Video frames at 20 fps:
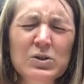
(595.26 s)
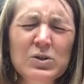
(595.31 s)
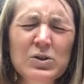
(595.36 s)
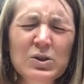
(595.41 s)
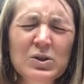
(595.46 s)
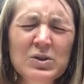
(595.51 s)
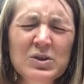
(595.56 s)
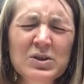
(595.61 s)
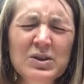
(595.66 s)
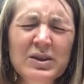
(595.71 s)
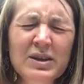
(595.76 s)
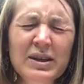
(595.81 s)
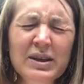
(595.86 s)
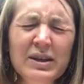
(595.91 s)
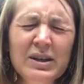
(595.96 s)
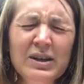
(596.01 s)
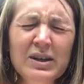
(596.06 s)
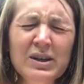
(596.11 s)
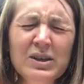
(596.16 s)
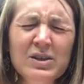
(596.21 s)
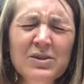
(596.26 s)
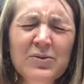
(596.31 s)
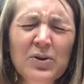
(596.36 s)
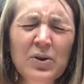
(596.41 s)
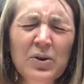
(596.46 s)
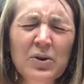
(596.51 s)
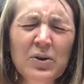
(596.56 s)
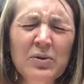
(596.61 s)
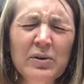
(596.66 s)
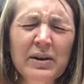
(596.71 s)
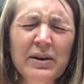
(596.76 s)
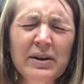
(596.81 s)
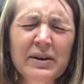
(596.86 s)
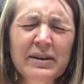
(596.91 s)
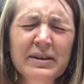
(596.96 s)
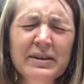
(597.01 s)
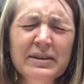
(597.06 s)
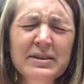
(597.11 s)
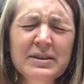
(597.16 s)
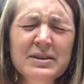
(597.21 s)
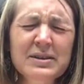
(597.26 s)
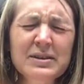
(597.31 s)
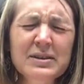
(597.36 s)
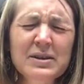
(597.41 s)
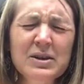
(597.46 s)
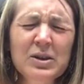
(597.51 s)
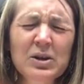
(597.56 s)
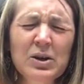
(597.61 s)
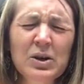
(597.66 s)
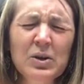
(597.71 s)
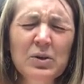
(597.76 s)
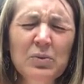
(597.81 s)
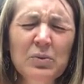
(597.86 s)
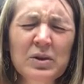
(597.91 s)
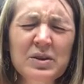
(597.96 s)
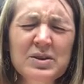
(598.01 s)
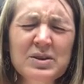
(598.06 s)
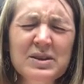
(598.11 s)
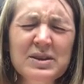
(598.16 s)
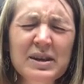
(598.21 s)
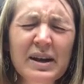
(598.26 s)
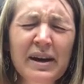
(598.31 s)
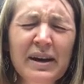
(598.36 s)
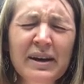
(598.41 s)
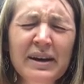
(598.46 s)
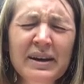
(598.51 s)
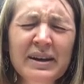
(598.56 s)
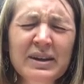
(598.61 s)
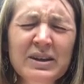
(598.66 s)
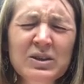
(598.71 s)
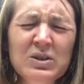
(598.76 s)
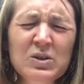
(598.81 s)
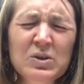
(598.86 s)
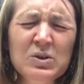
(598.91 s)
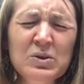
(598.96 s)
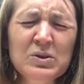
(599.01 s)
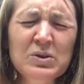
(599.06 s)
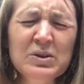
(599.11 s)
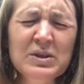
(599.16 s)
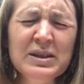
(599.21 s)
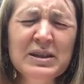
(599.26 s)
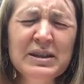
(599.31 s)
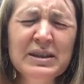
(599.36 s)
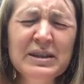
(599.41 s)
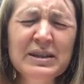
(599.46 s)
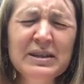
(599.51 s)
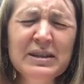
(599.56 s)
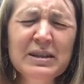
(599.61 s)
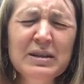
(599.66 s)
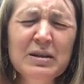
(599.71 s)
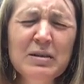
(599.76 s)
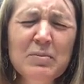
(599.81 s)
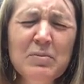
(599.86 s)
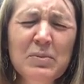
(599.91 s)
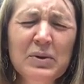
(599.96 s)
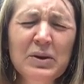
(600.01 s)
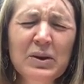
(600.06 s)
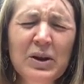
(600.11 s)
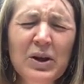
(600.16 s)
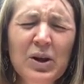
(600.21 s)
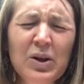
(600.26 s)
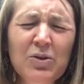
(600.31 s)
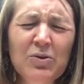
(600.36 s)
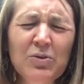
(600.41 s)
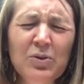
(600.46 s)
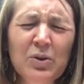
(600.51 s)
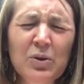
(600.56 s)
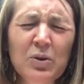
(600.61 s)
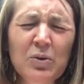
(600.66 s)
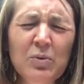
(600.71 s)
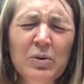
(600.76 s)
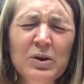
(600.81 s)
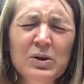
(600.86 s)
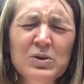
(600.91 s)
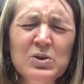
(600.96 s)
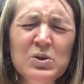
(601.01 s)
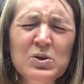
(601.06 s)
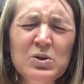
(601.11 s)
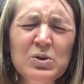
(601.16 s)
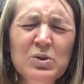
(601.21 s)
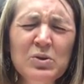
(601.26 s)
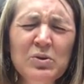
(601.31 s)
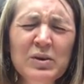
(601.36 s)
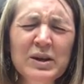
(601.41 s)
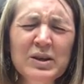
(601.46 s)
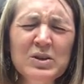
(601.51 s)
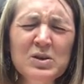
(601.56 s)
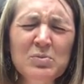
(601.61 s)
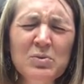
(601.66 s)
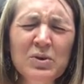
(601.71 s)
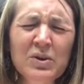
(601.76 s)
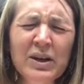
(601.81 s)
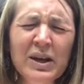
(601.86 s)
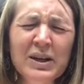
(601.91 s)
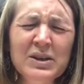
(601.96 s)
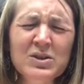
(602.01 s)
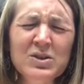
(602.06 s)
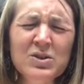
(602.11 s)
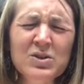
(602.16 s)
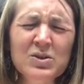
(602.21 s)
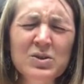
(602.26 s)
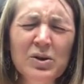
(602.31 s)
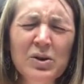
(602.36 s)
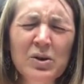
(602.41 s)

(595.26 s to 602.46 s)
intercedes for us with sighs too deep for words to express.